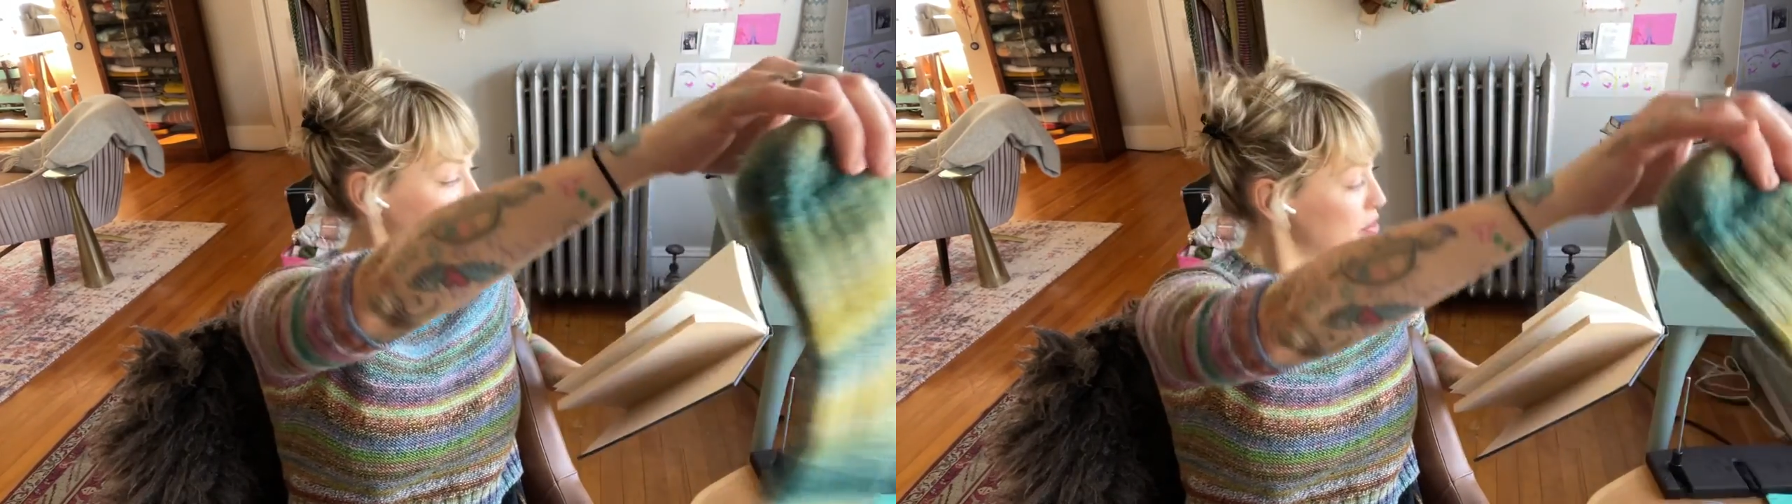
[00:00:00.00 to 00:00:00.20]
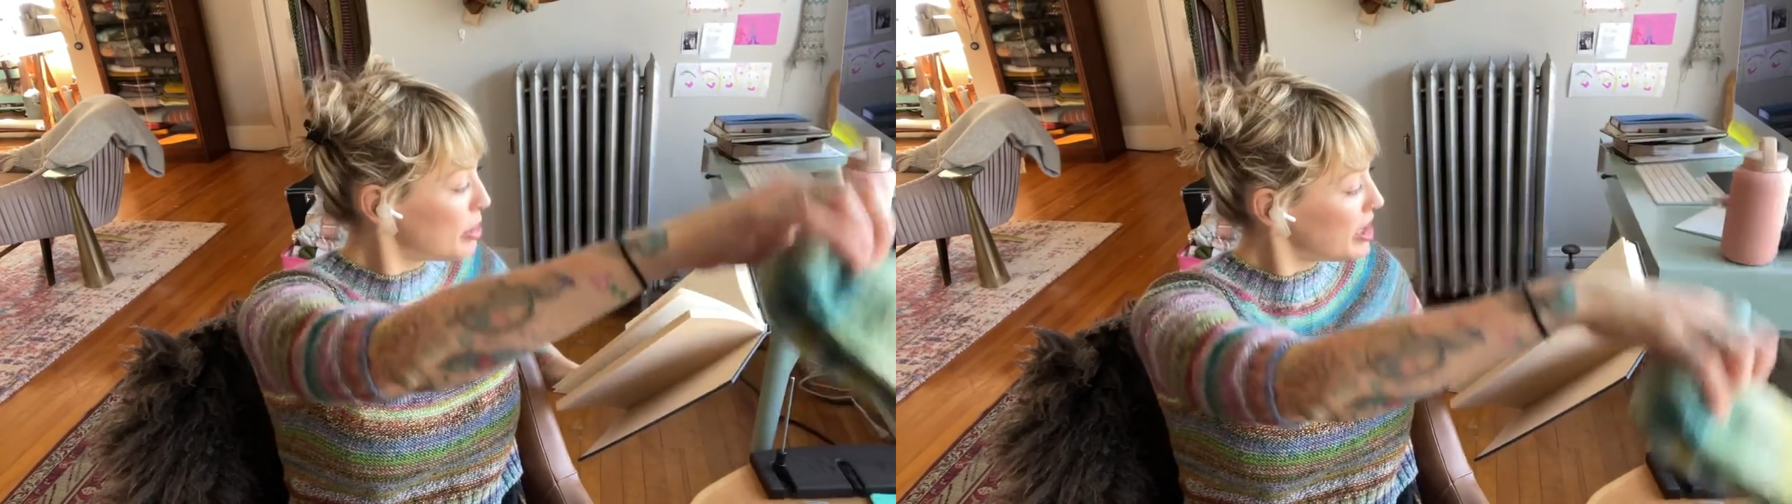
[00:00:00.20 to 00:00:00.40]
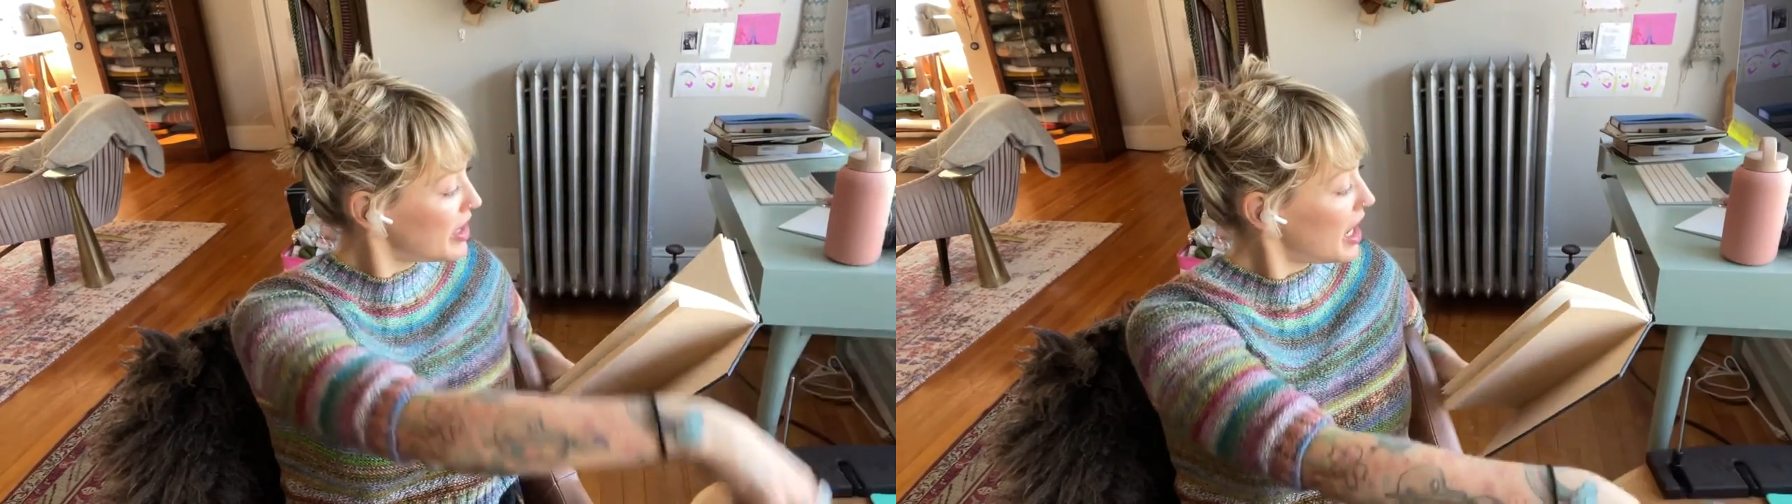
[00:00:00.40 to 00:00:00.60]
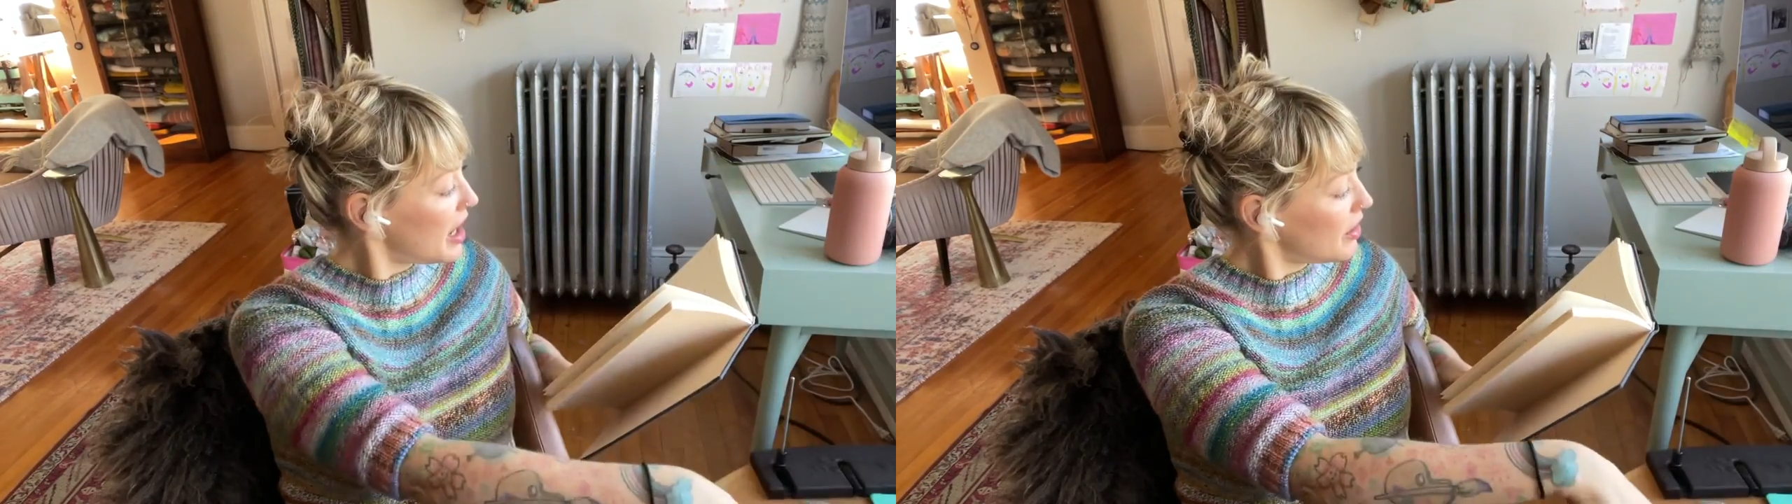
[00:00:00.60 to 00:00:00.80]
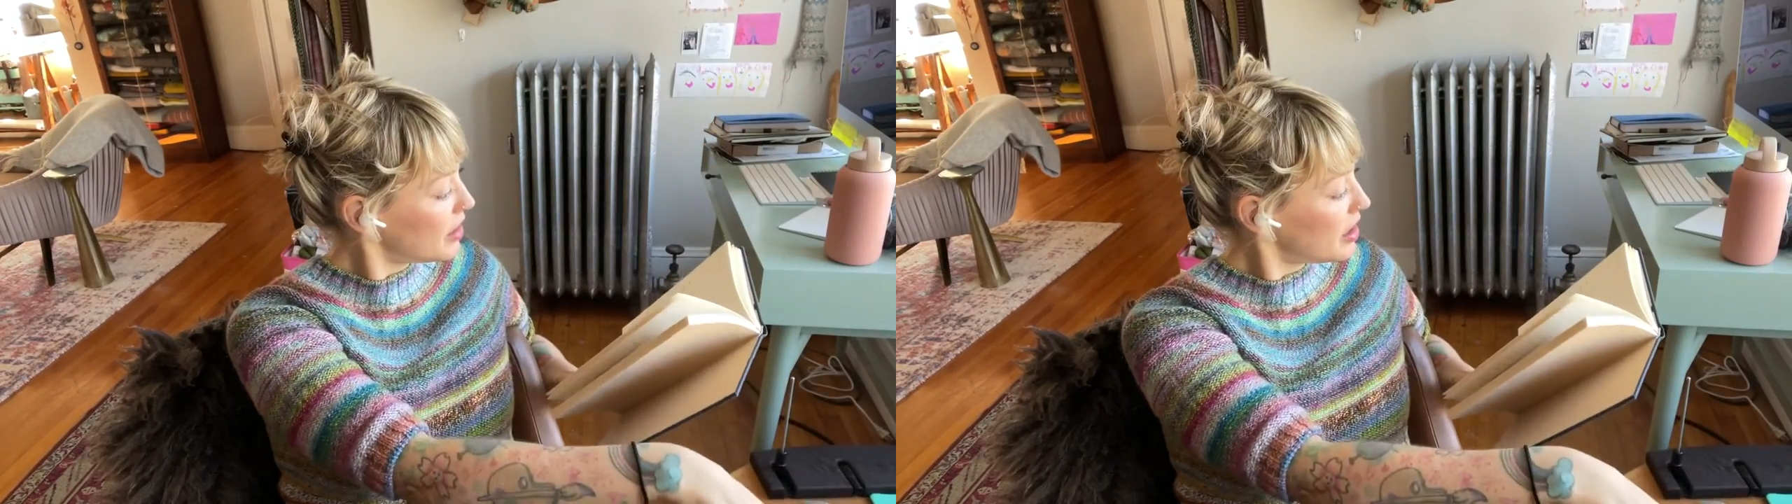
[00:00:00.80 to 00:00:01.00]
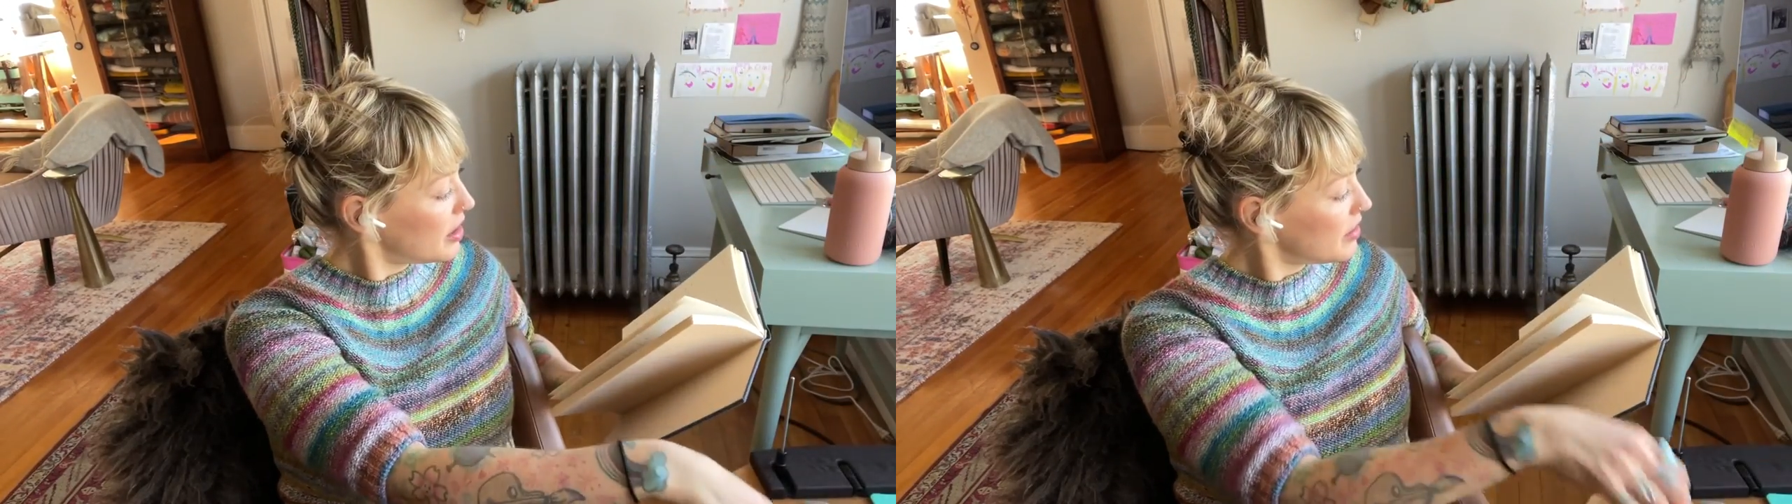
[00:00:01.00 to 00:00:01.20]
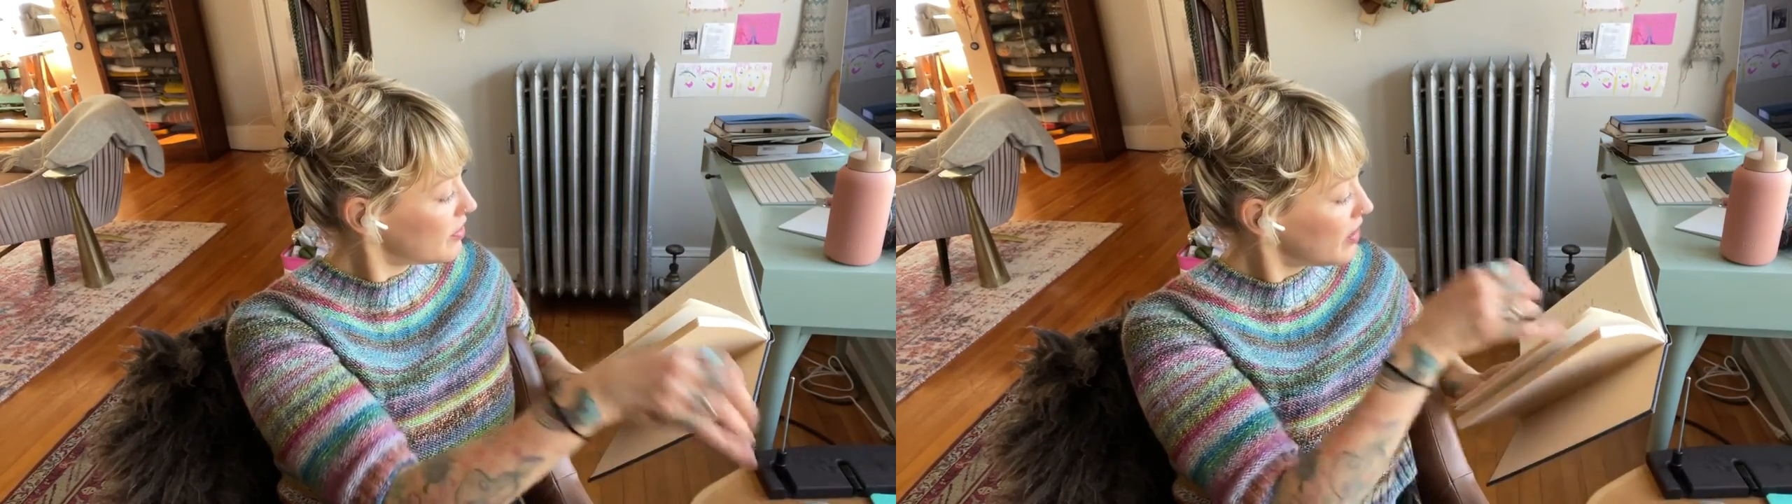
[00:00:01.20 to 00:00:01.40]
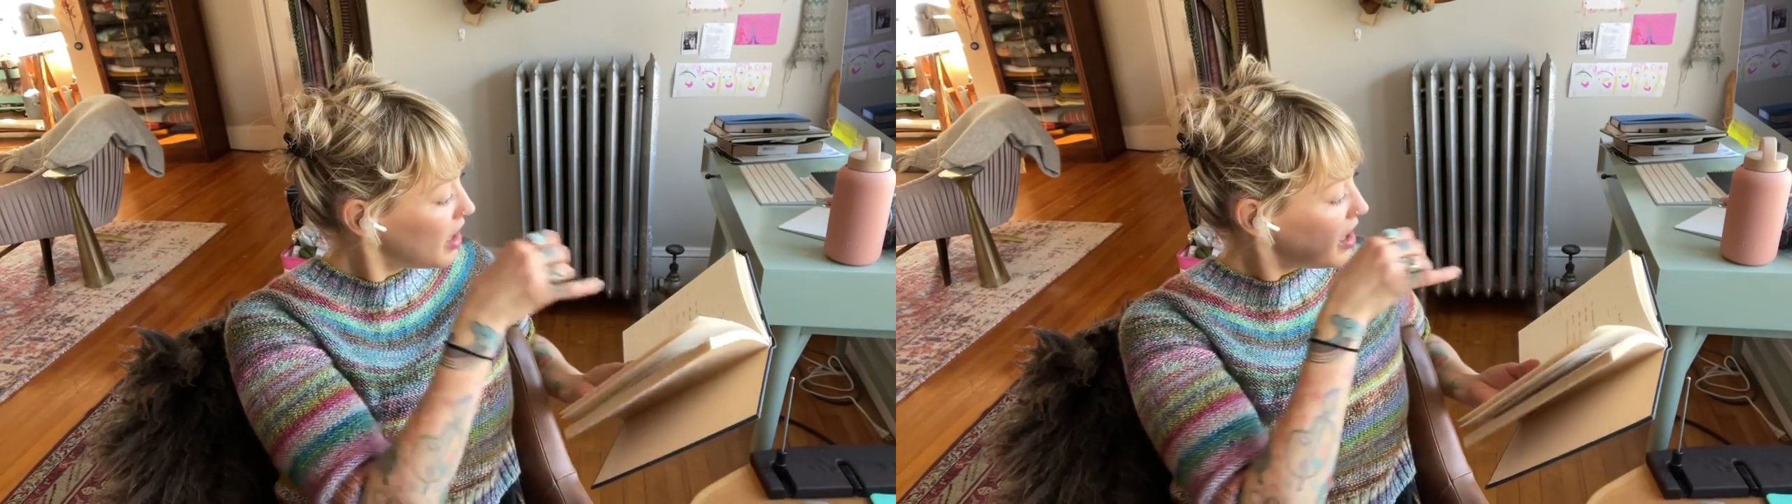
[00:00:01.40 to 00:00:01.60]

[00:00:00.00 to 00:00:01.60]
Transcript: spun that out of.